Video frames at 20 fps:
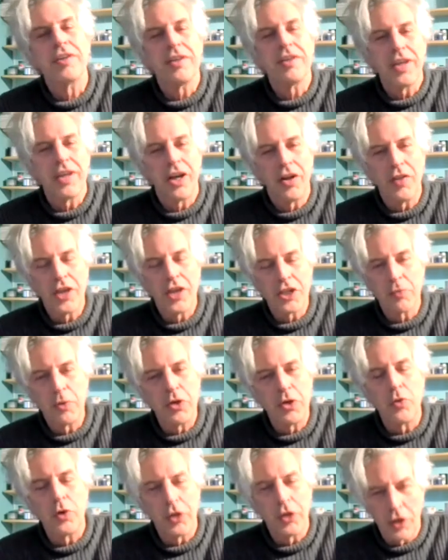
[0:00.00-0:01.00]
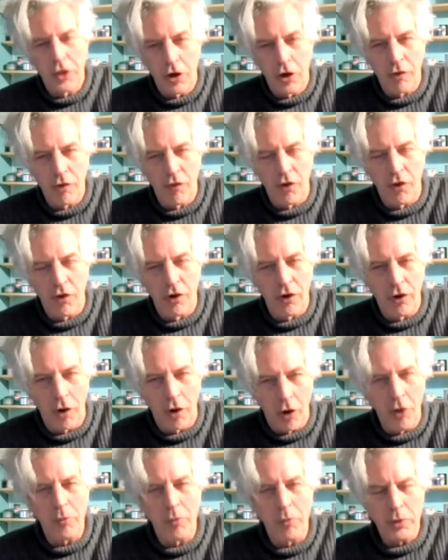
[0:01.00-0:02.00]
has been really hard for
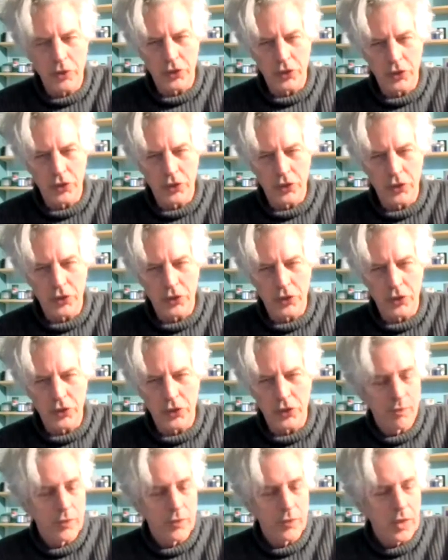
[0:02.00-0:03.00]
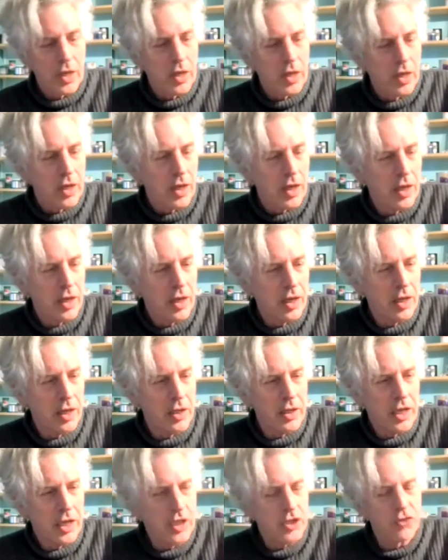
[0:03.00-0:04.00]
all musicians,
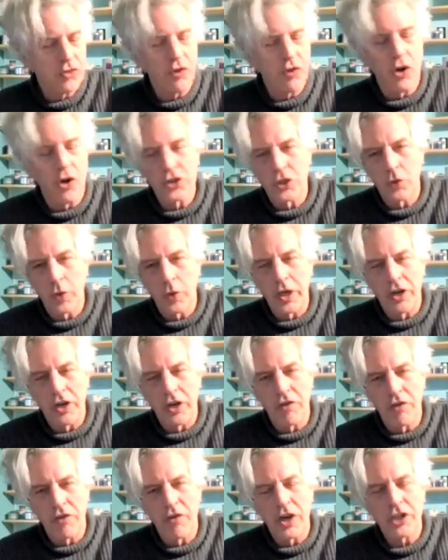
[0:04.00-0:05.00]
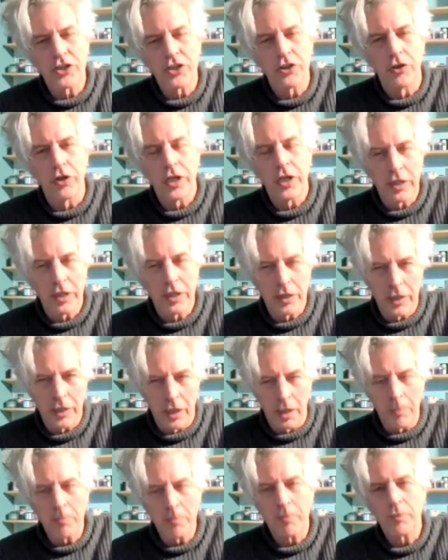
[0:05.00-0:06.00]
as far as the way it affects your
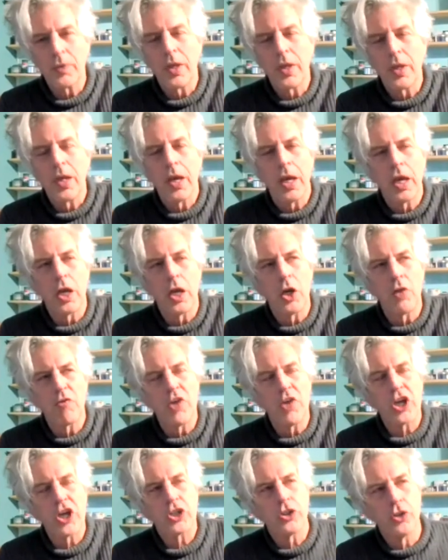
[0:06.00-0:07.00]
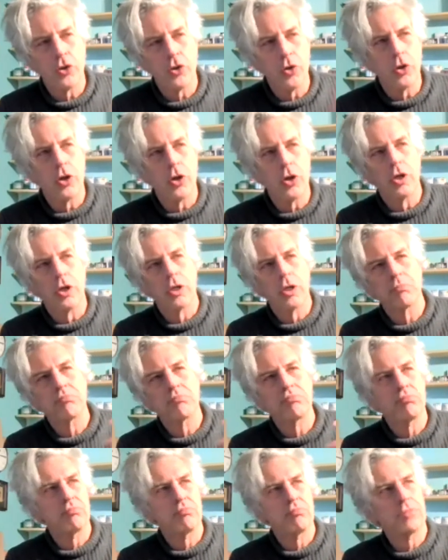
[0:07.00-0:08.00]
income and it affects your
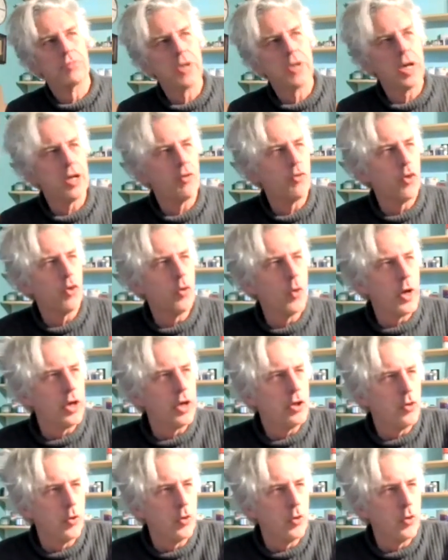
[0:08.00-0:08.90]
kind of the way your